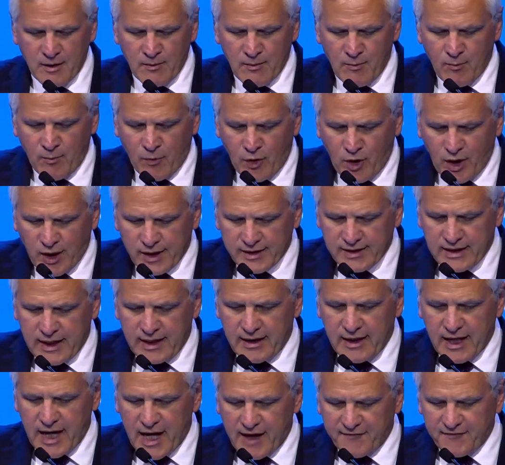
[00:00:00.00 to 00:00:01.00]
More
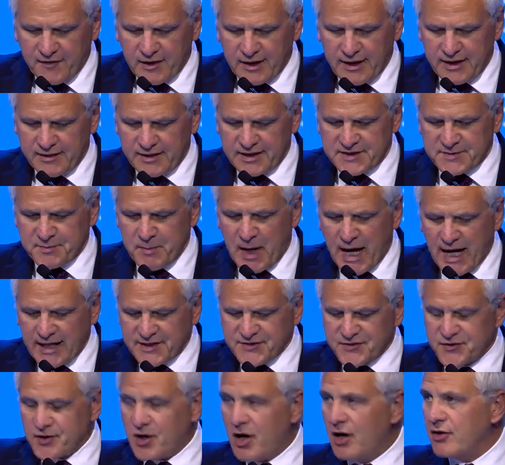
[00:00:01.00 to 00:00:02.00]
than ever, it is my
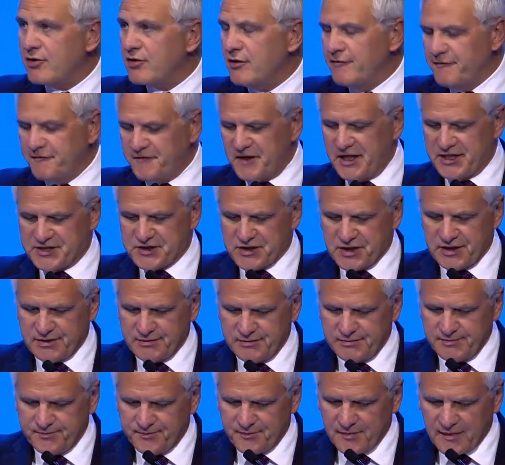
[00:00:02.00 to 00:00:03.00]
strong
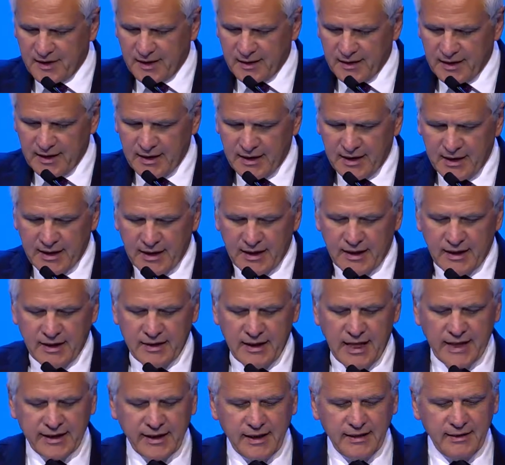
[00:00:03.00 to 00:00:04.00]
conviction
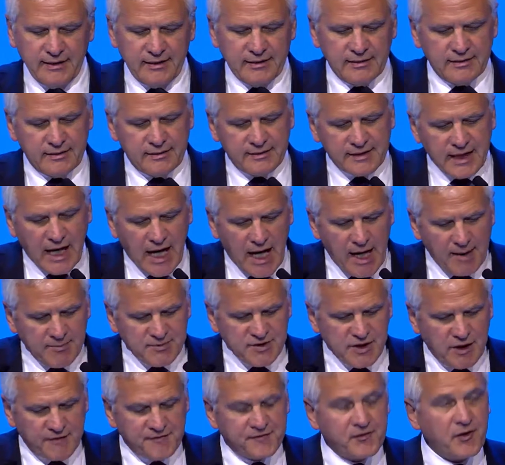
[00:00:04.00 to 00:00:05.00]
that in
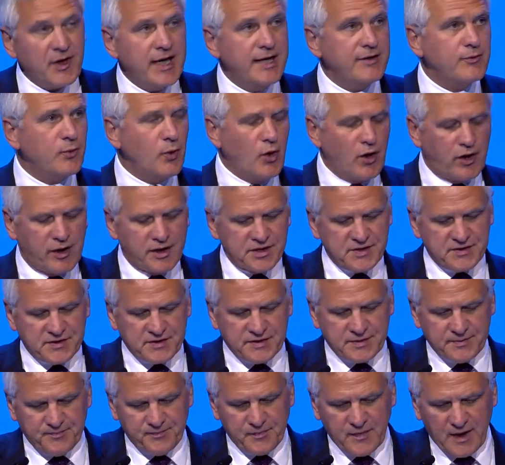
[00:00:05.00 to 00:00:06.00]
times of trade
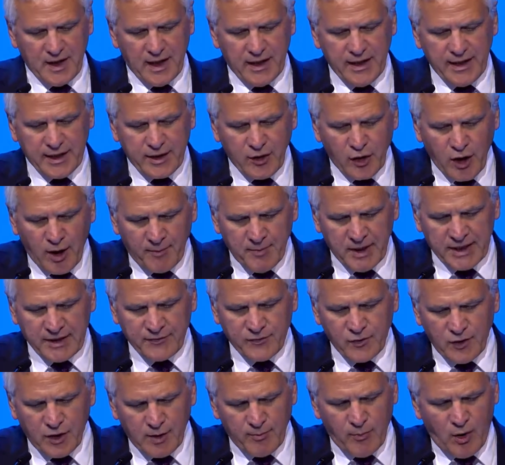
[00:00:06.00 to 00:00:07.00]
wars and economic
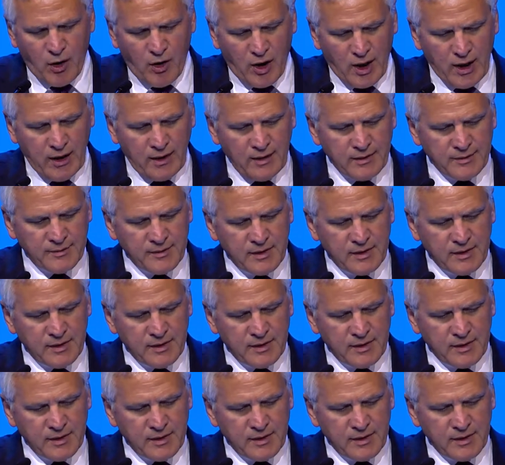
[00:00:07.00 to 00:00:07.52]
turmoil,